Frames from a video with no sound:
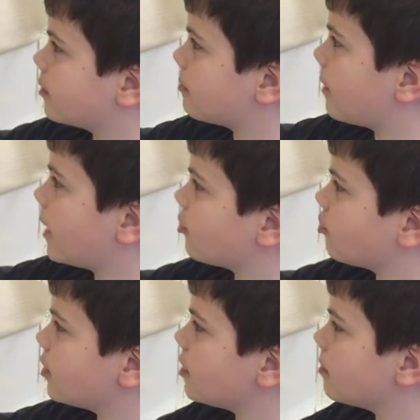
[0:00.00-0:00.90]
is
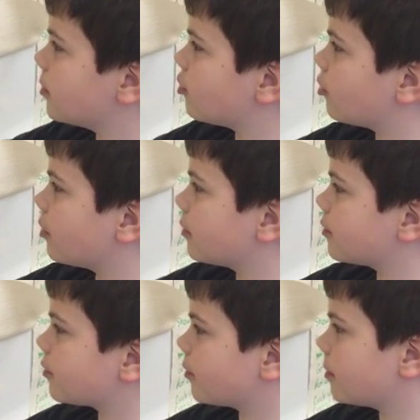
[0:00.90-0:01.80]
passionate, mature,
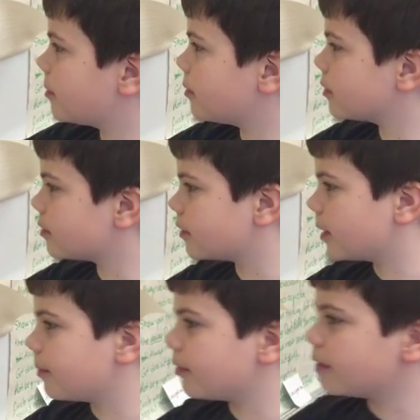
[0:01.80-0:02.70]
scrupulous,
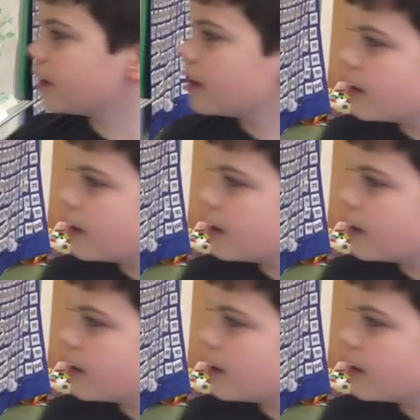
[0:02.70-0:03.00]
stubborn.